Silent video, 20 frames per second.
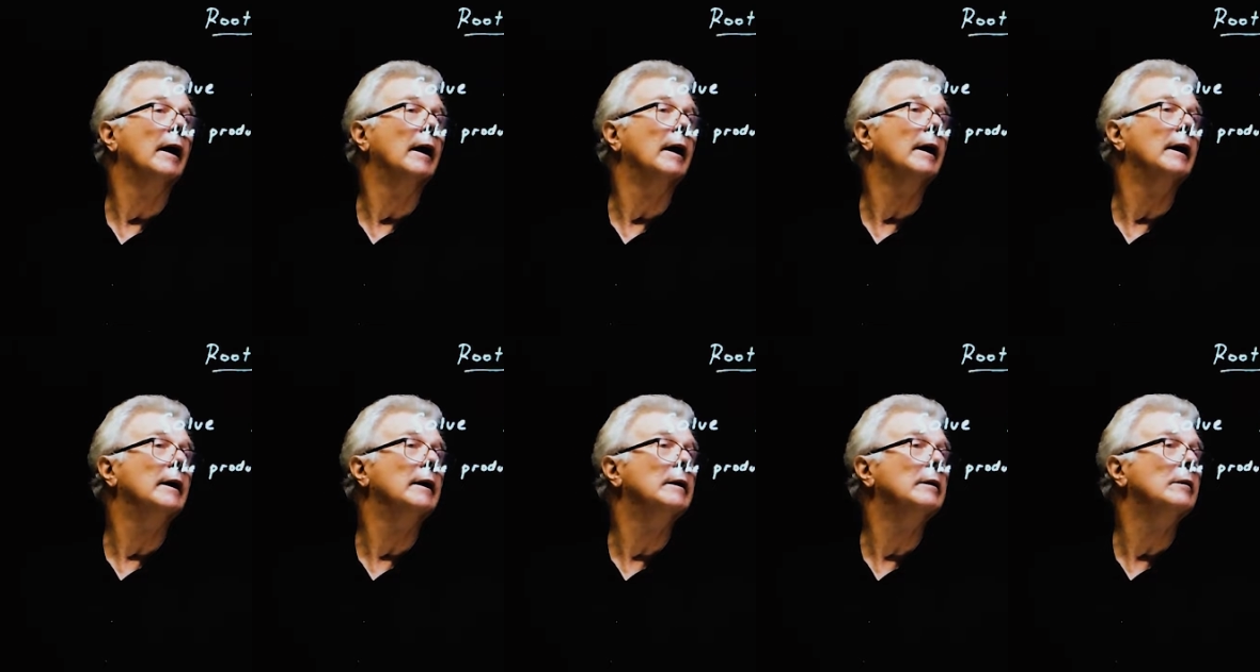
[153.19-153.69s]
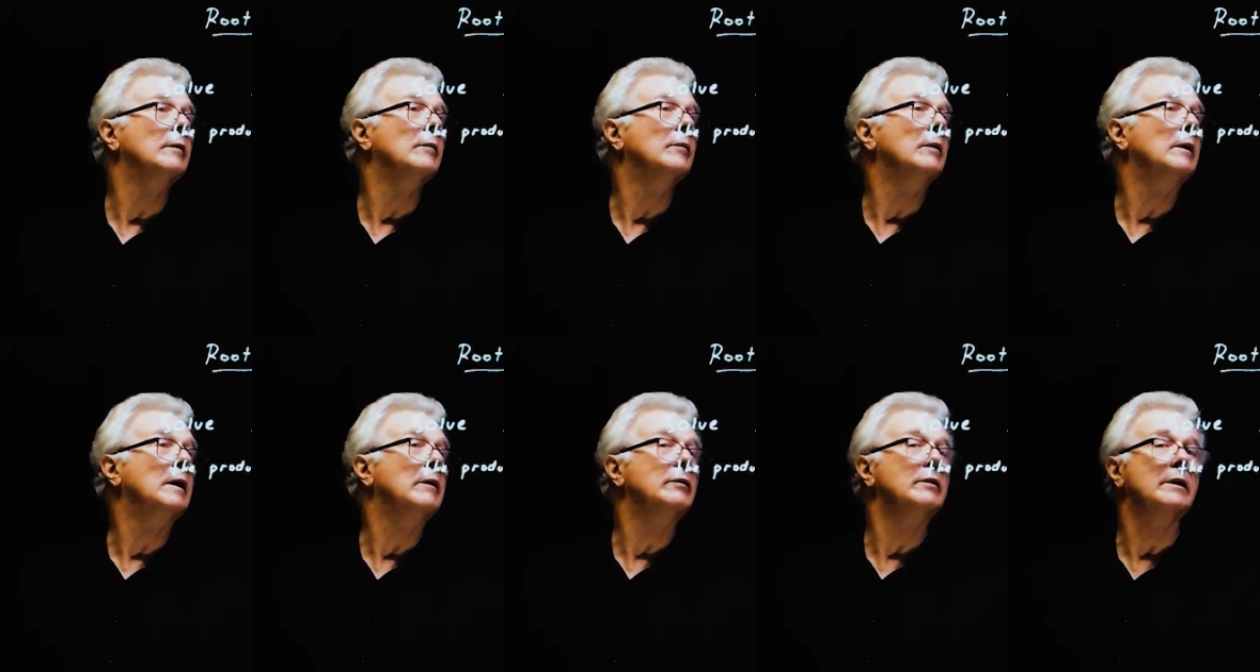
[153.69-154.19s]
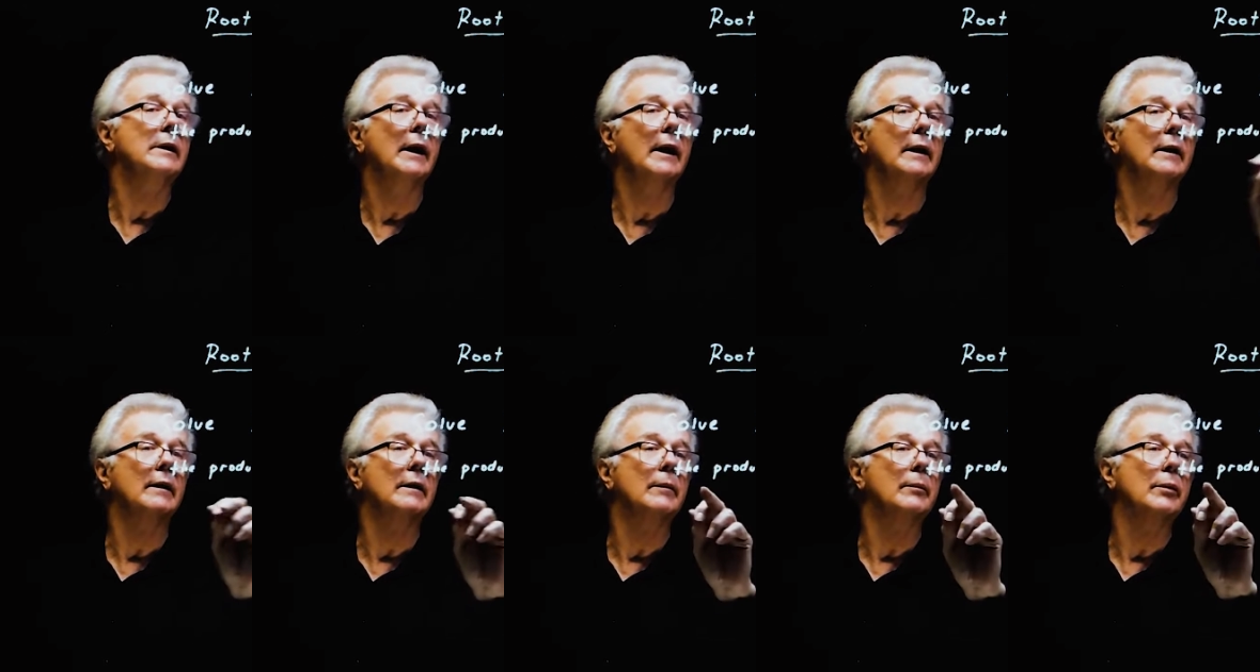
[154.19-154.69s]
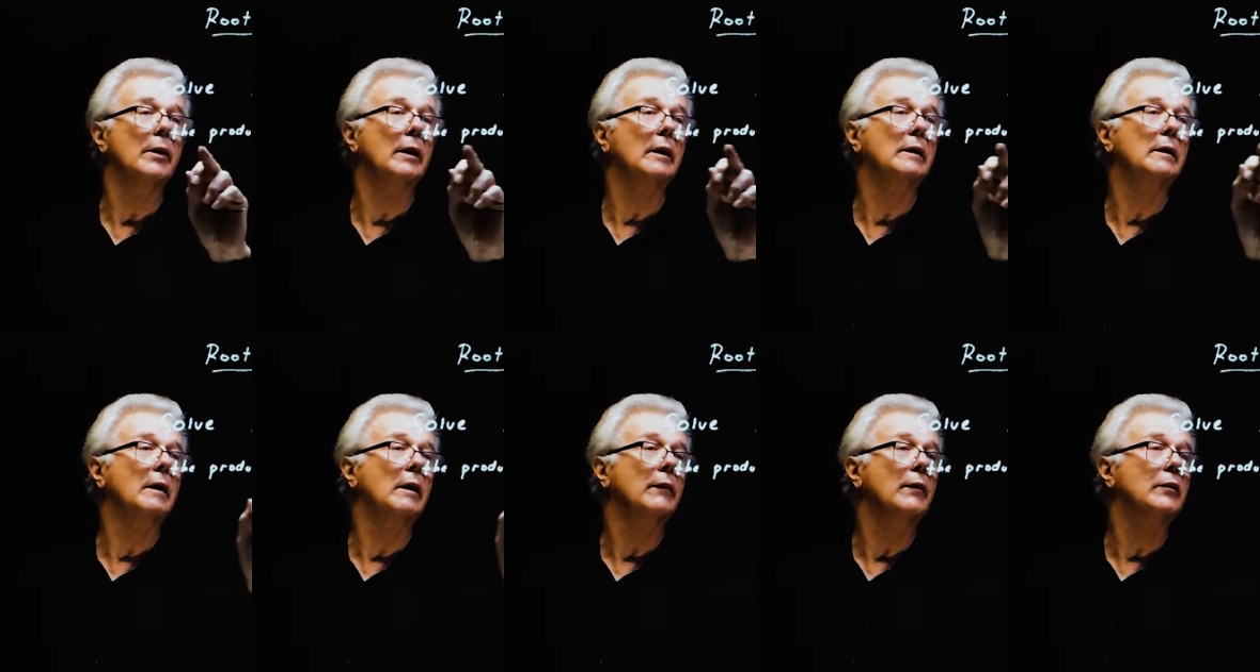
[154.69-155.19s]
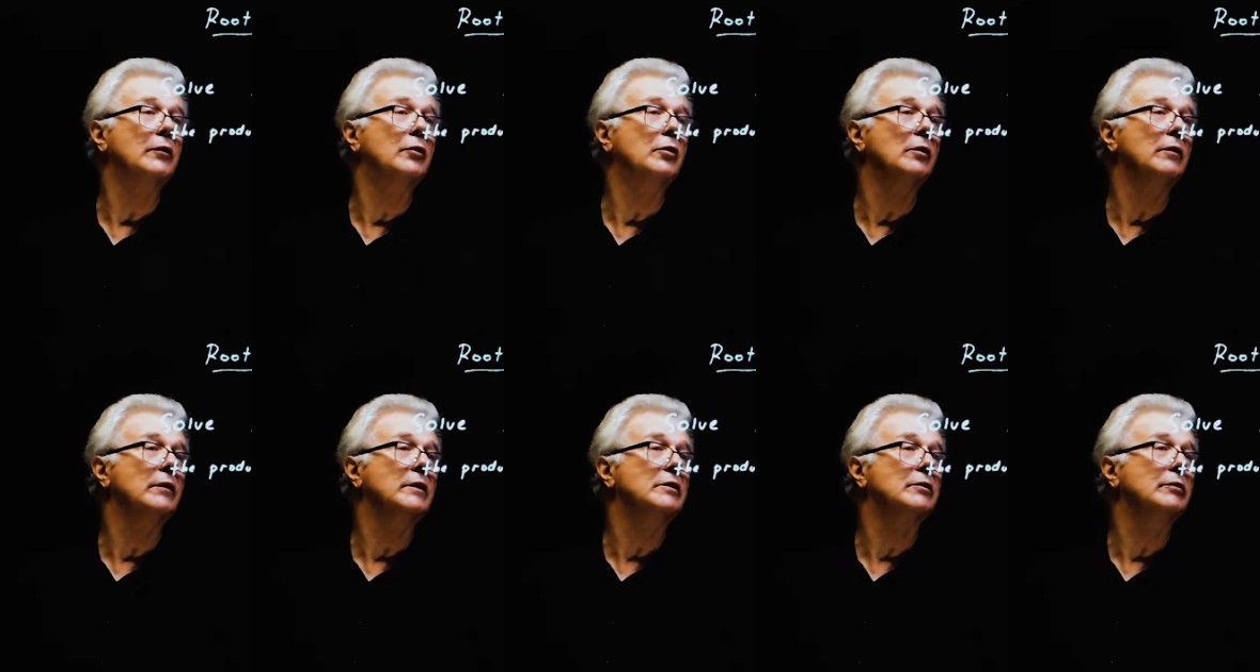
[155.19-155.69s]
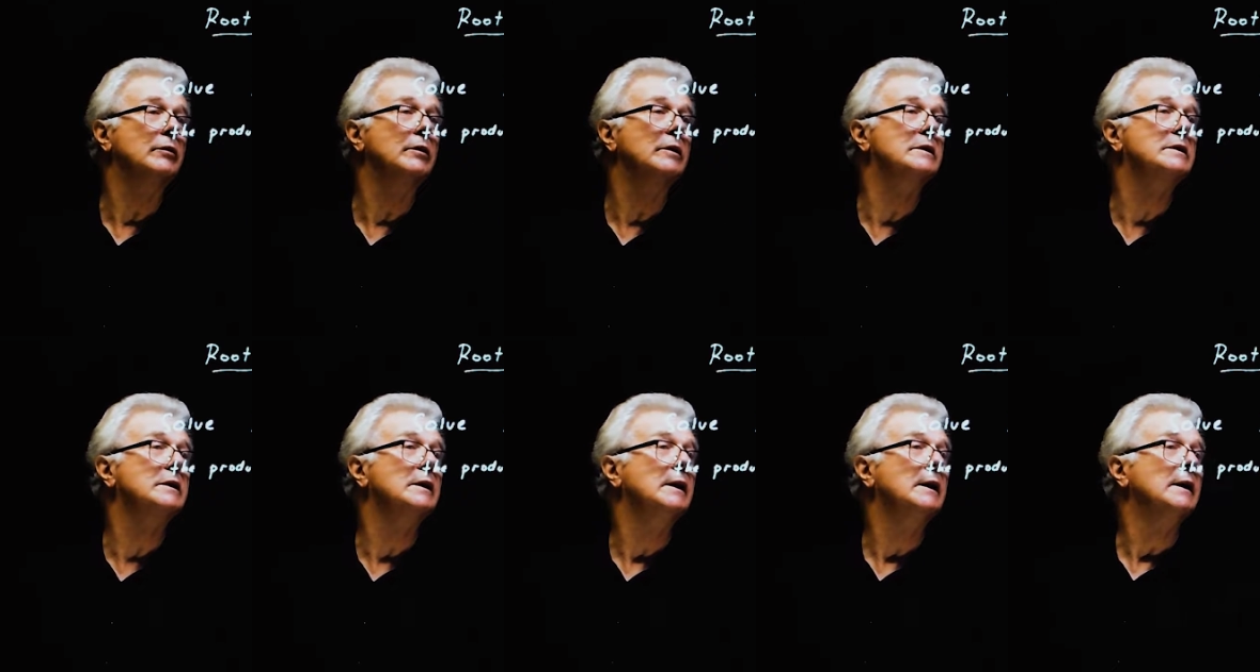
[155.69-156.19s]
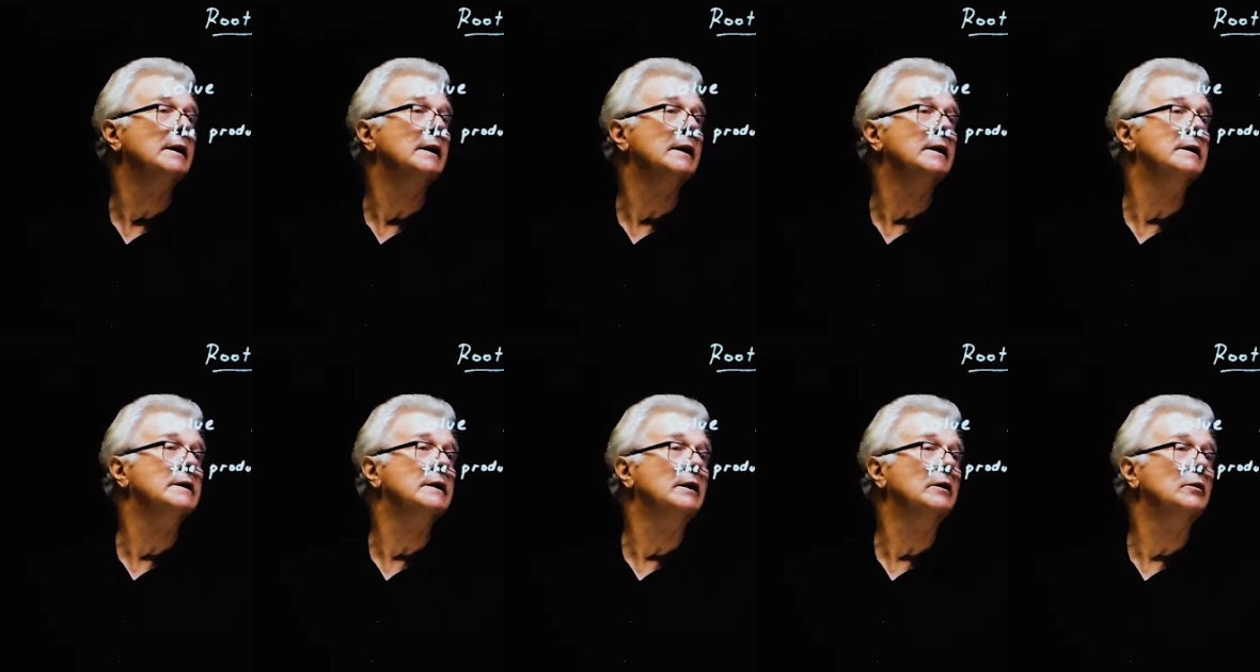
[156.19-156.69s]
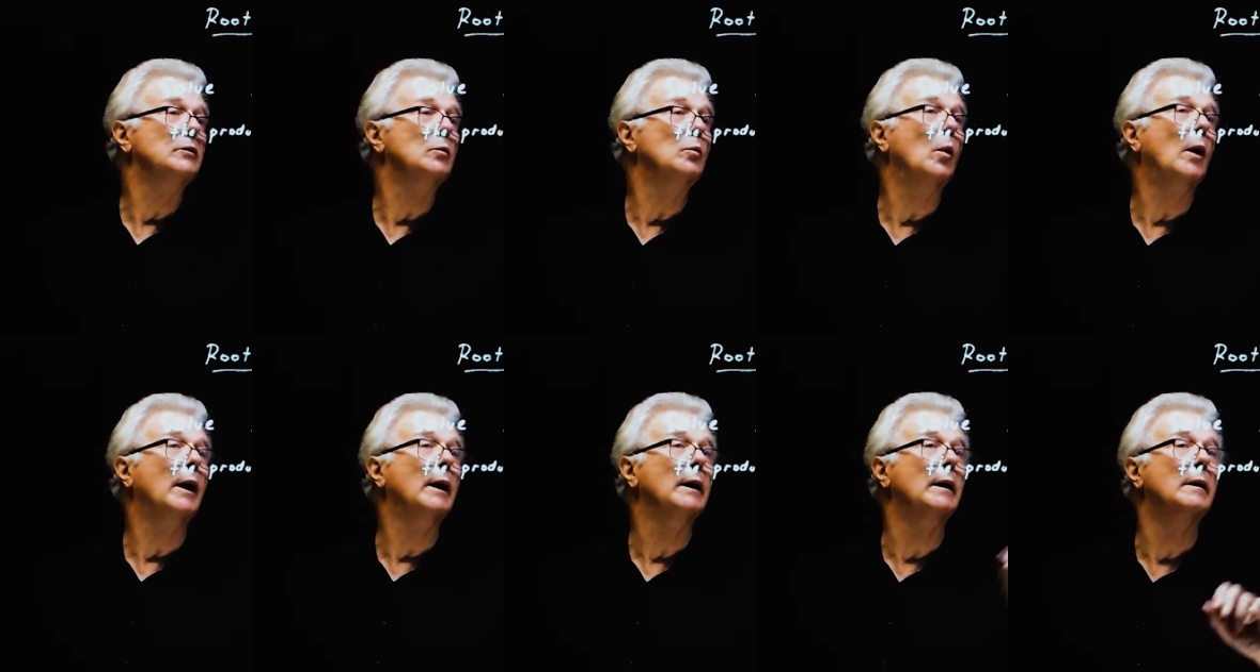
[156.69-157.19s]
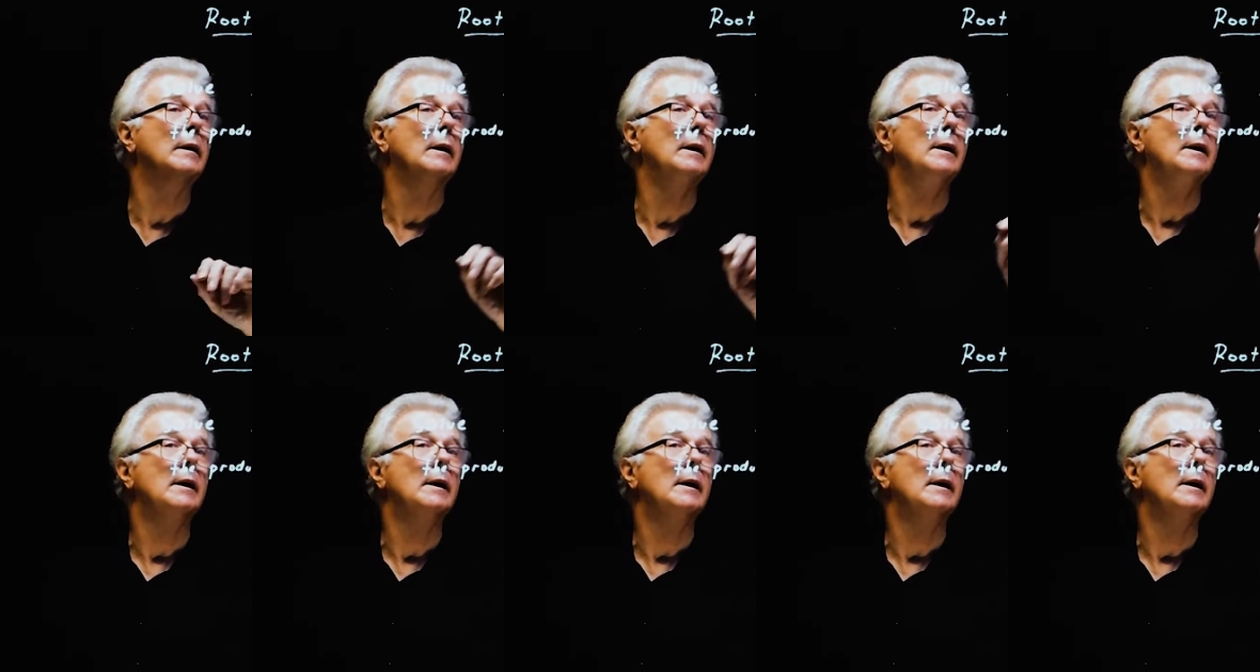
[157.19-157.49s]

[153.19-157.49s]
And given that the product of the two of its roots is equal to 1.